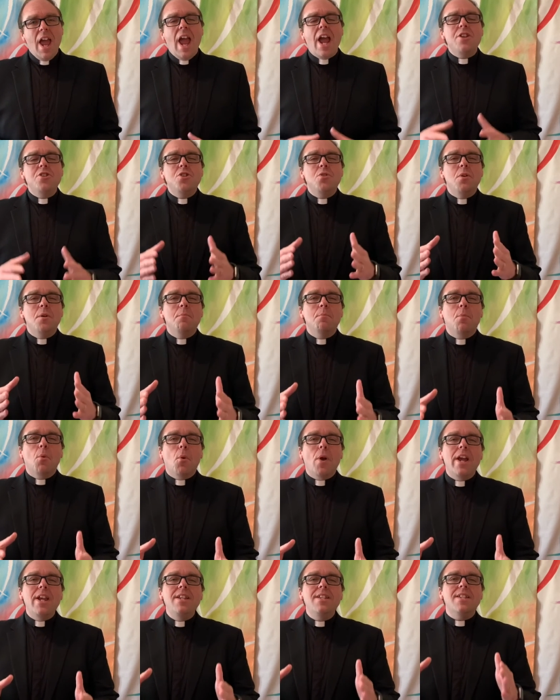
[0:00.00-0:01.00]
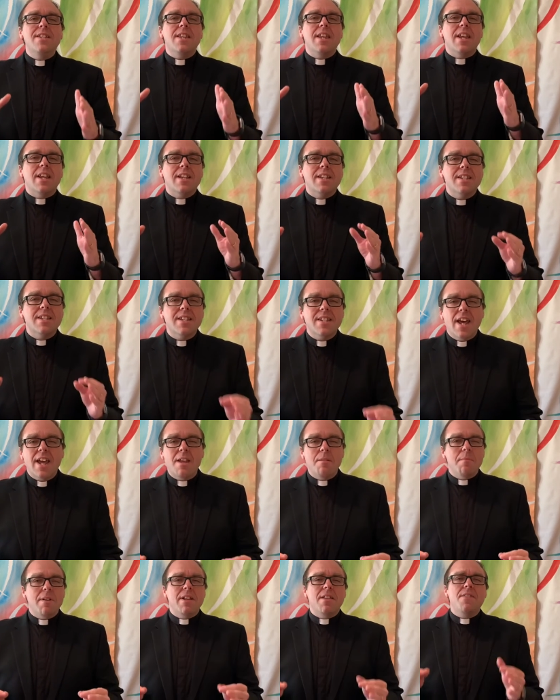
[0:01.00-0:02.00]
And to embrace the
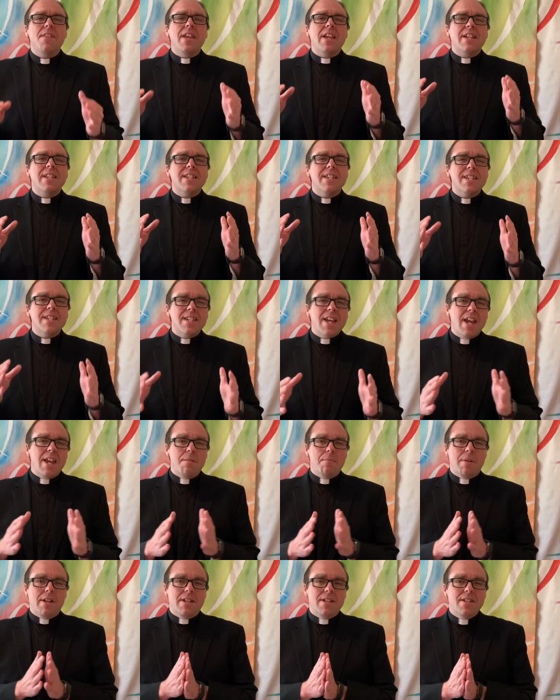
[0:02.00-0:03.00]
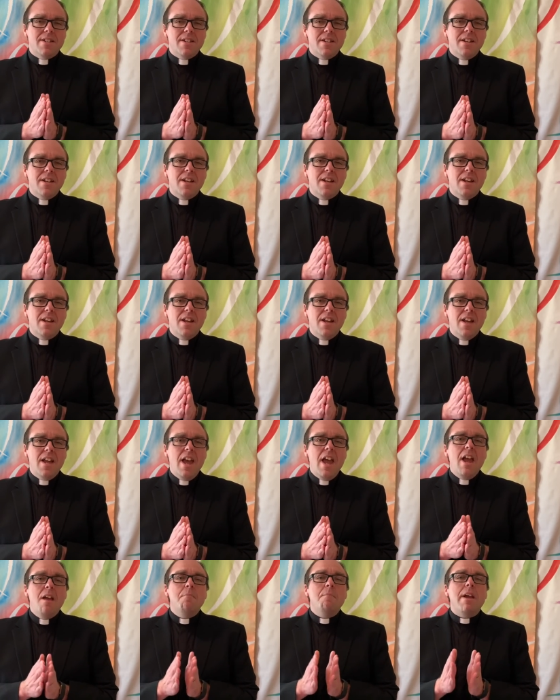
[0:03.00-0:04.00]
excitement, the excitement
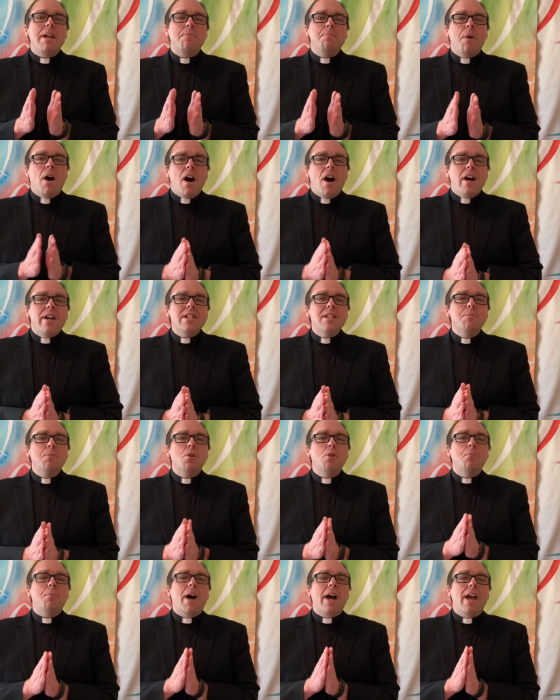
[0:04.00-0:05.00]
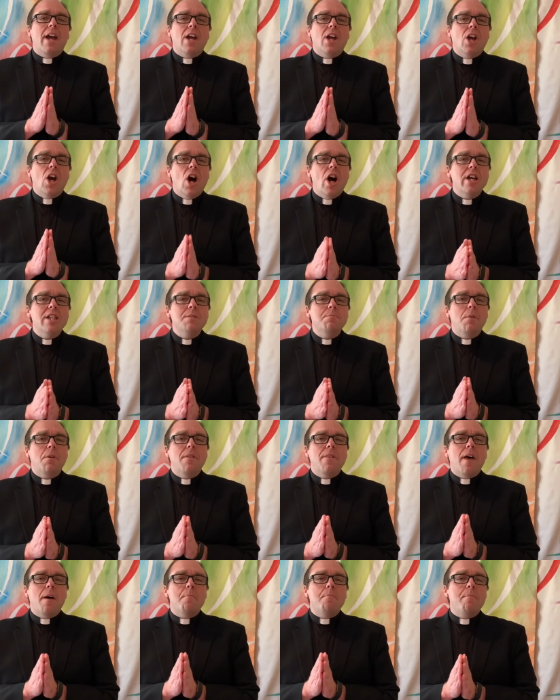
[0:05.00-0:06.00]
made possible by a gospel
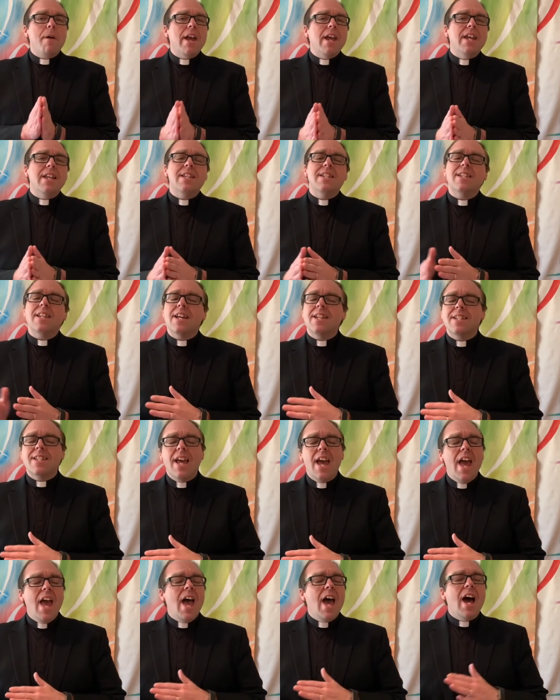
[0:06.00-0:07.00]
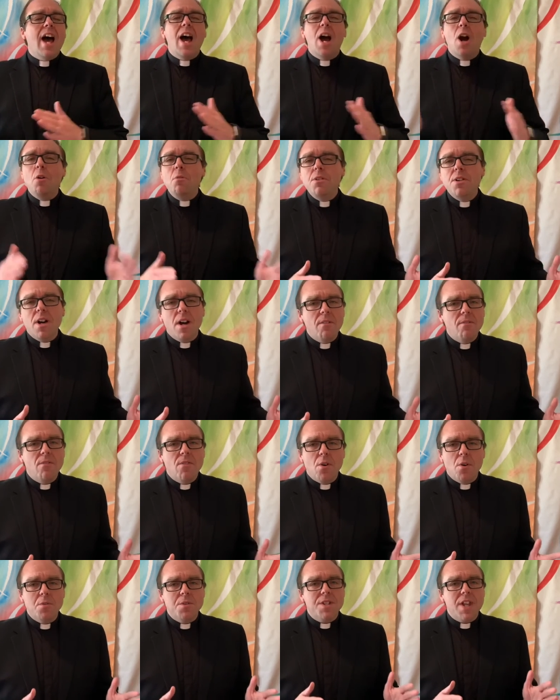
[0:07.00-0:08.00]
that beckons us out of
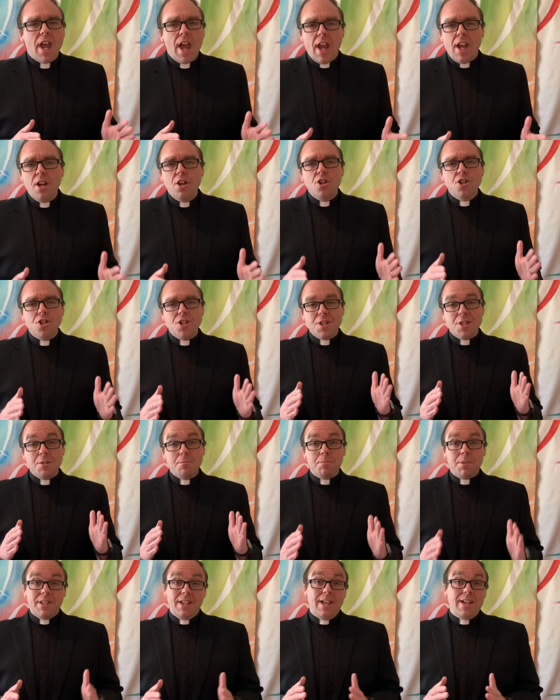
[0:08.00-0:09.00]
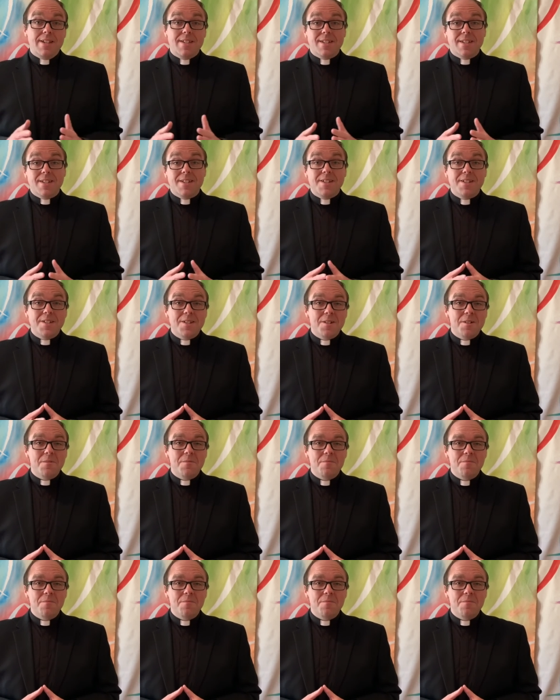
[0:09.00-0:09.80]
those anxious places